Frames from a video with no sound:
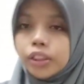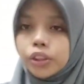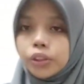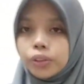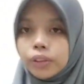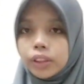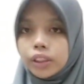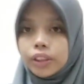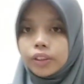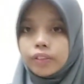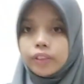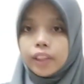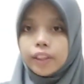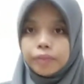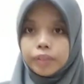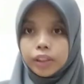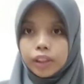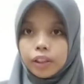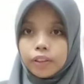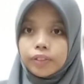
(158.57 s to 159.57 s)
200
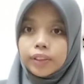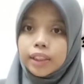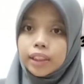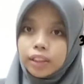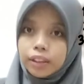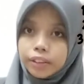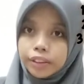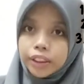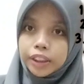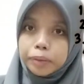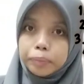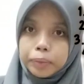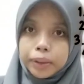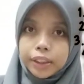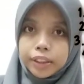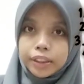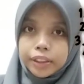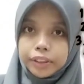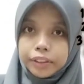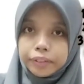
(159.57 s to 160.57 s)
grams of salted
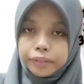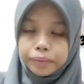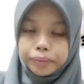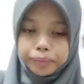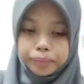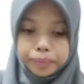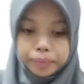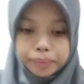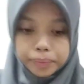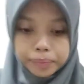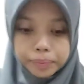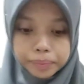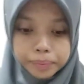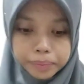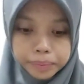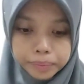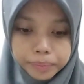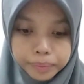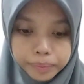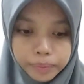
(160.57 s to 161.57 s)
butter,
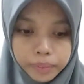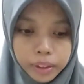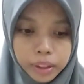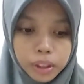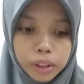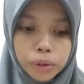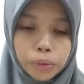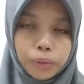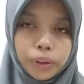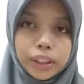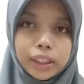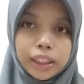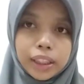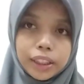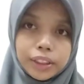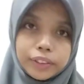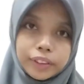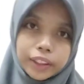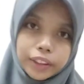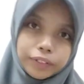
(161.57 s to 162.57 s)

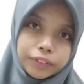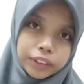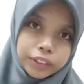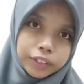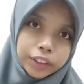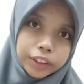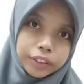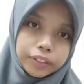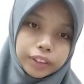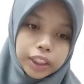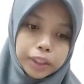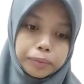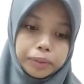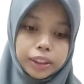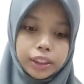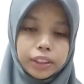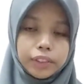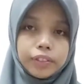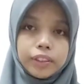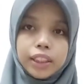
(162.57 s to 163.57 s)
150
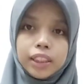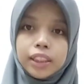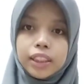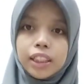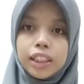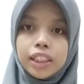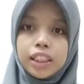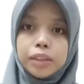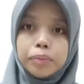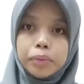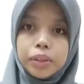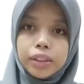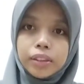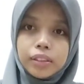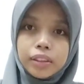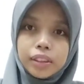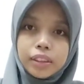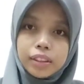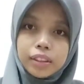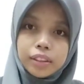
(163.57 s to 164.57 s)
grams of condensed
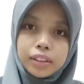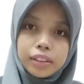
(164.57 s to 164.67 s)
milk,